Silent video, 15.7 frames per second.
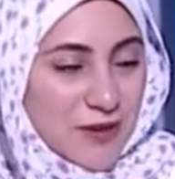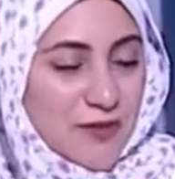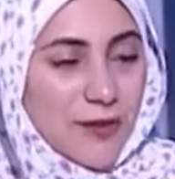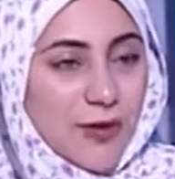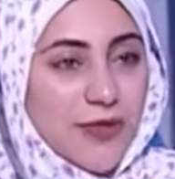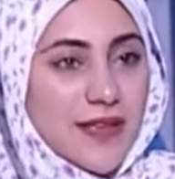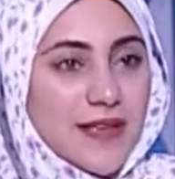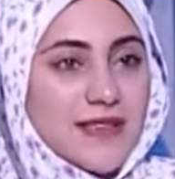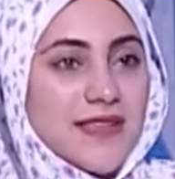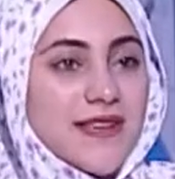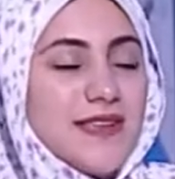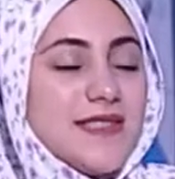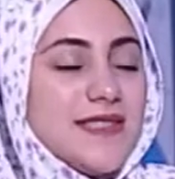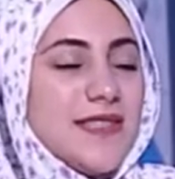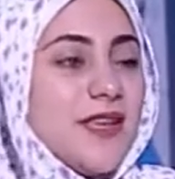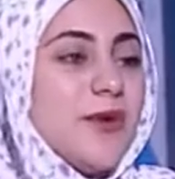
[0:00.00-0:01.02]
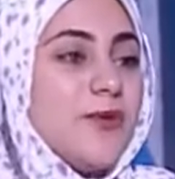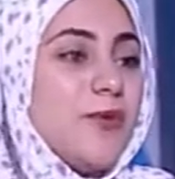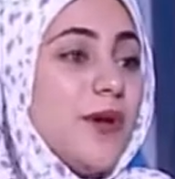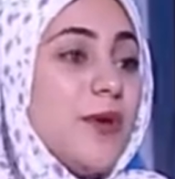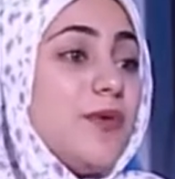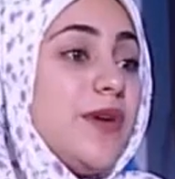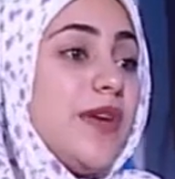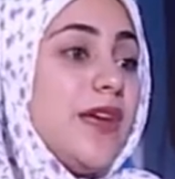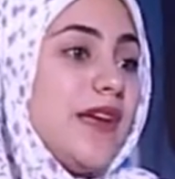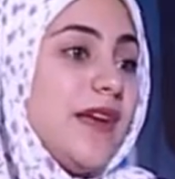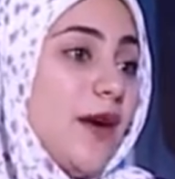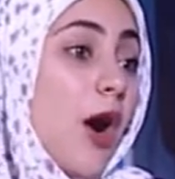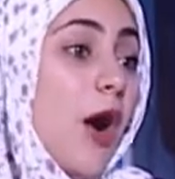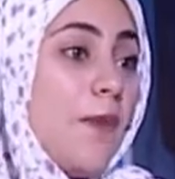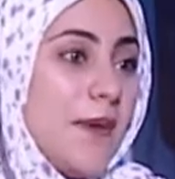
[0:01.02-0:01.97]
For that reason, when we
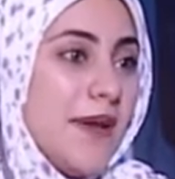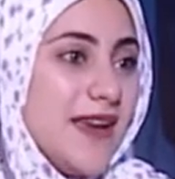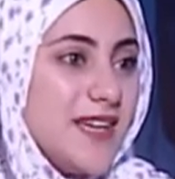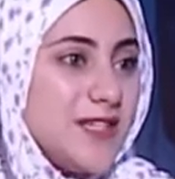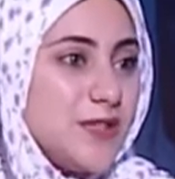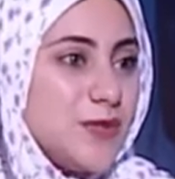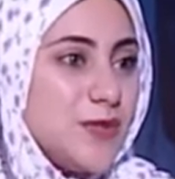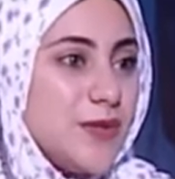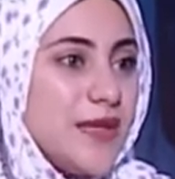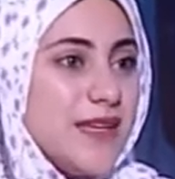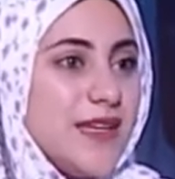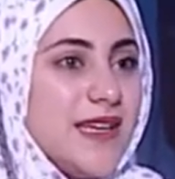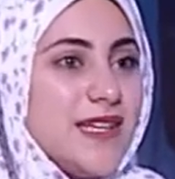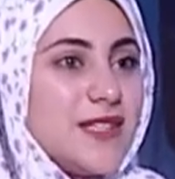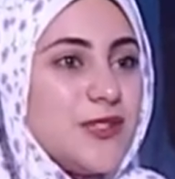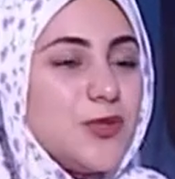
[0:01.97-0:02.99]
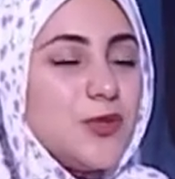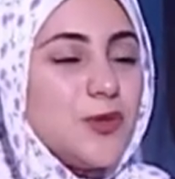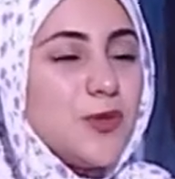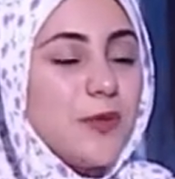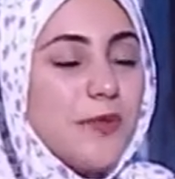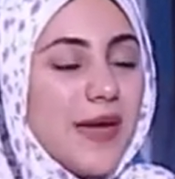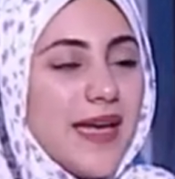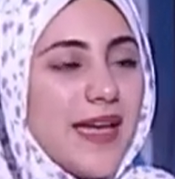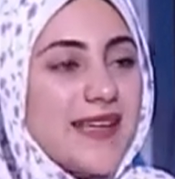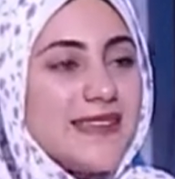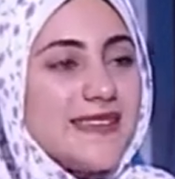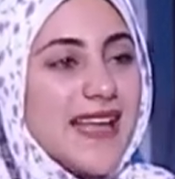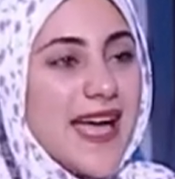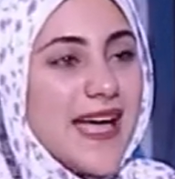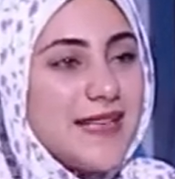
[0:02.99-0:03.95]
open it, we need to make
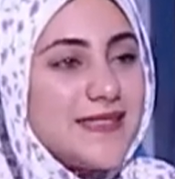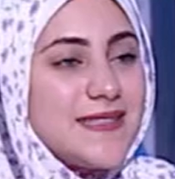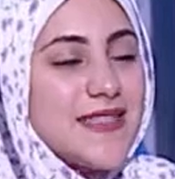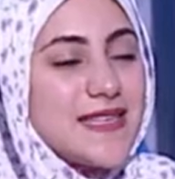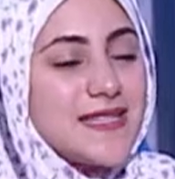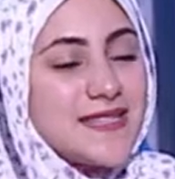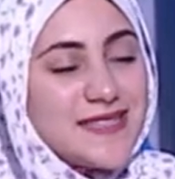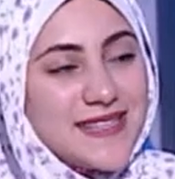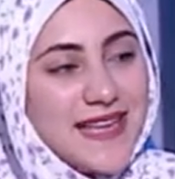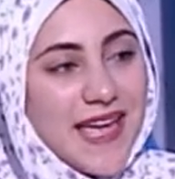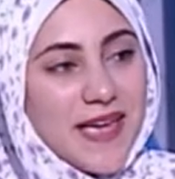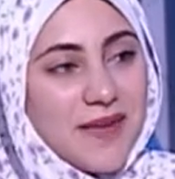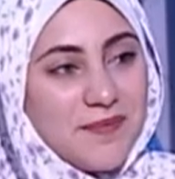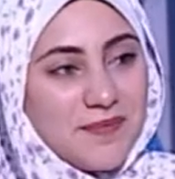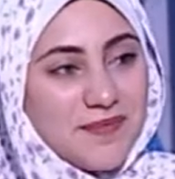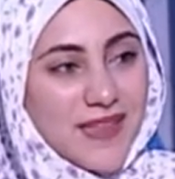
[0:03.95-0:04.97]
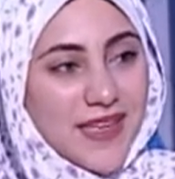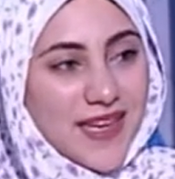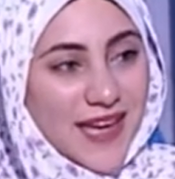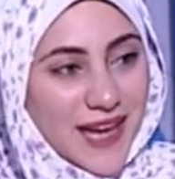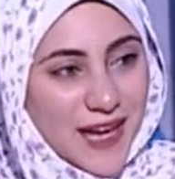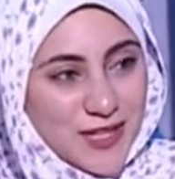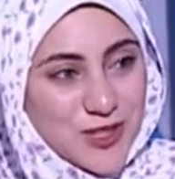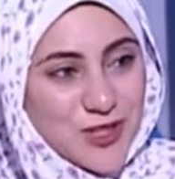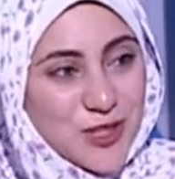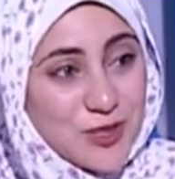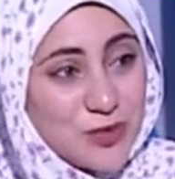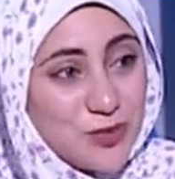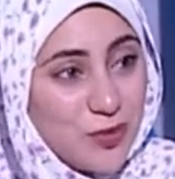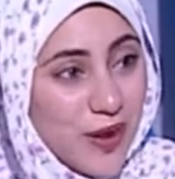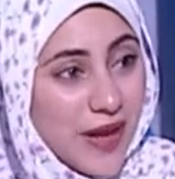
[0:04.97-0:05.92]
it as the same
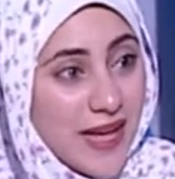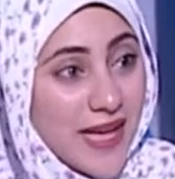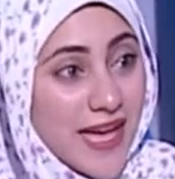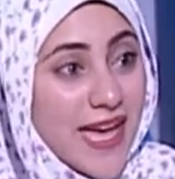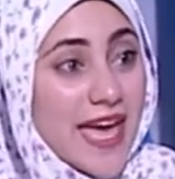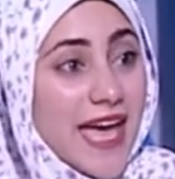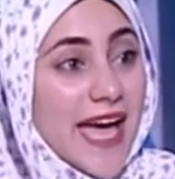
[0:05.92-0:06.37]
ancient way,